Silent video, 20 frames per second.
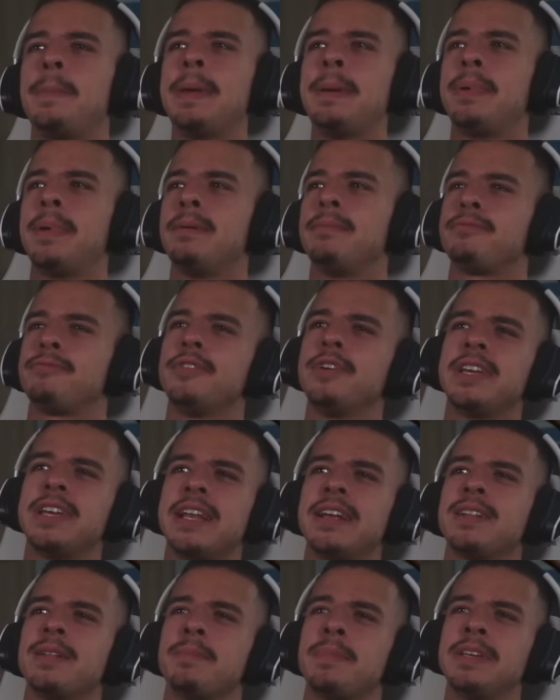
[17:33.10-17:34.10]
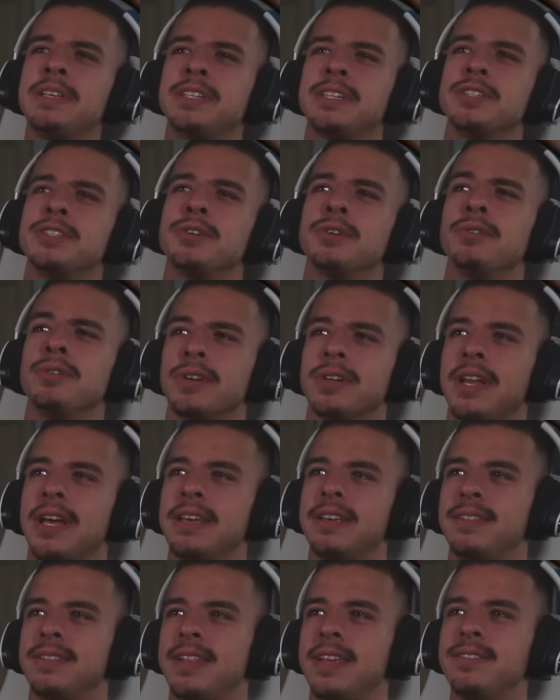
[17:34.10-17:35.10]
how people aren't freaking out that bees can talk.
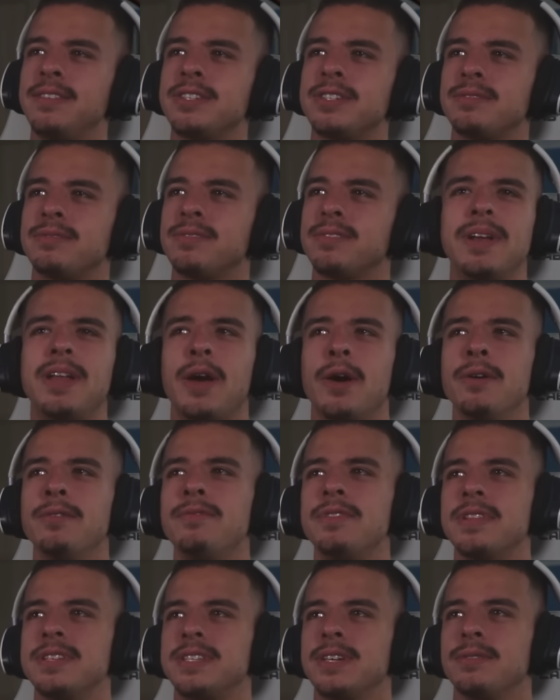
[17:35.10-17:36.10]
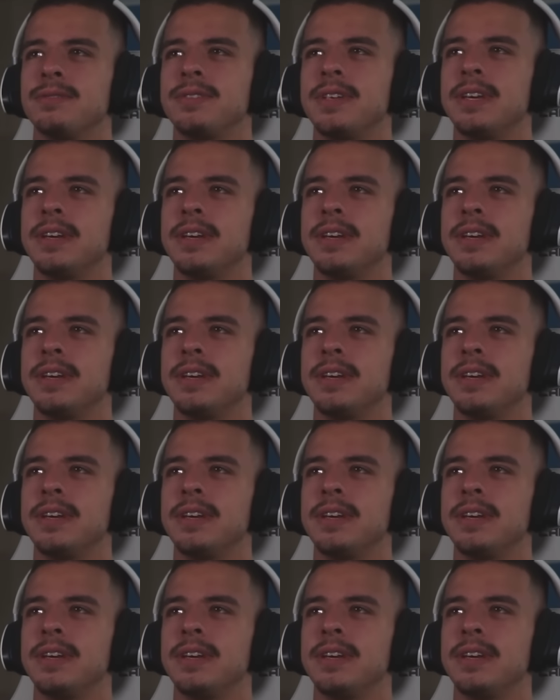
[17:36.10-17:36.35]
Like, they just went over this whole